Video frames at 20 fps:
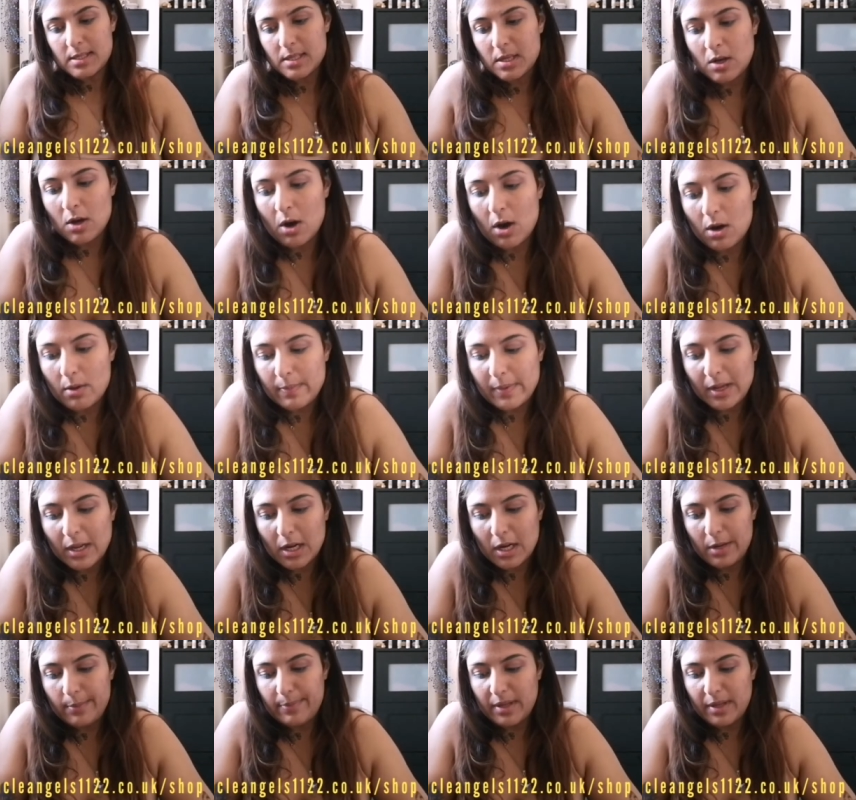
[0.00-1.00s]
is
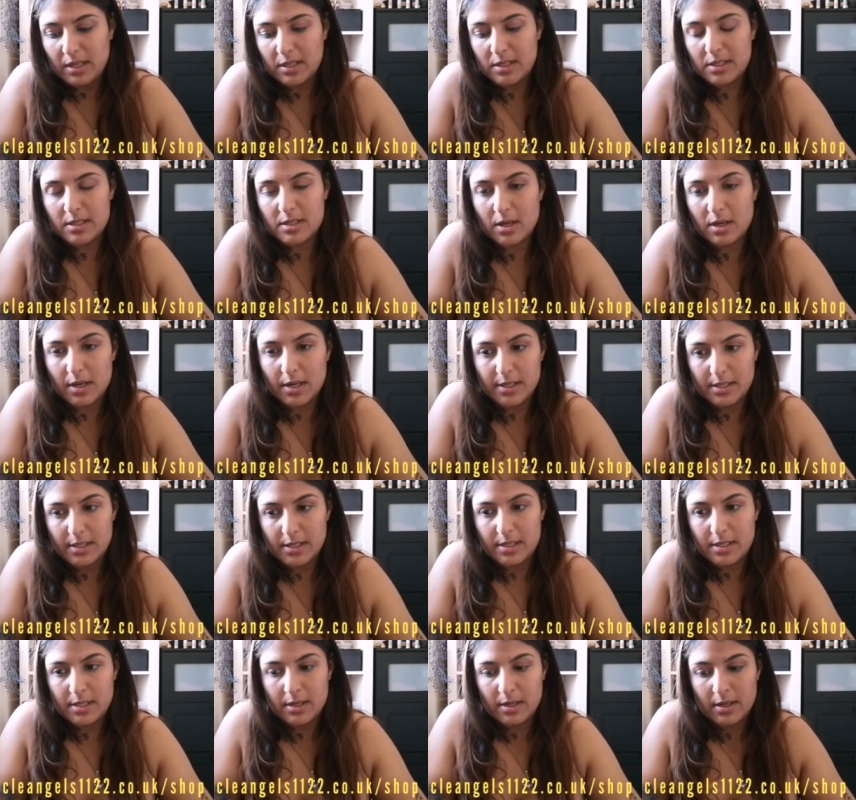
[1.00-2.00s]
karmically being
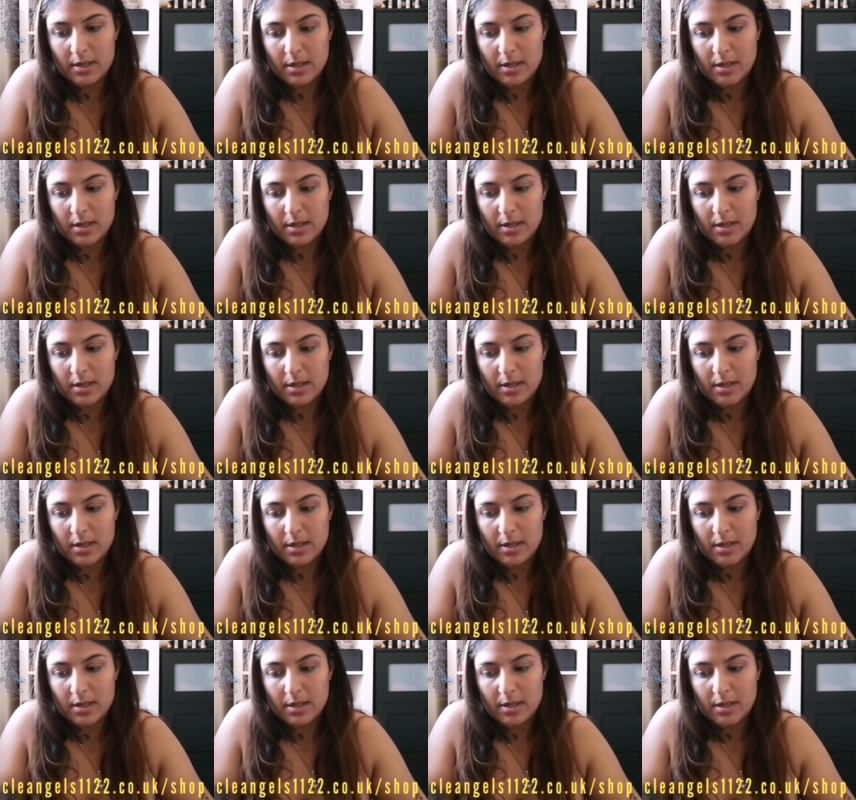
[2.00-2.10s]
decided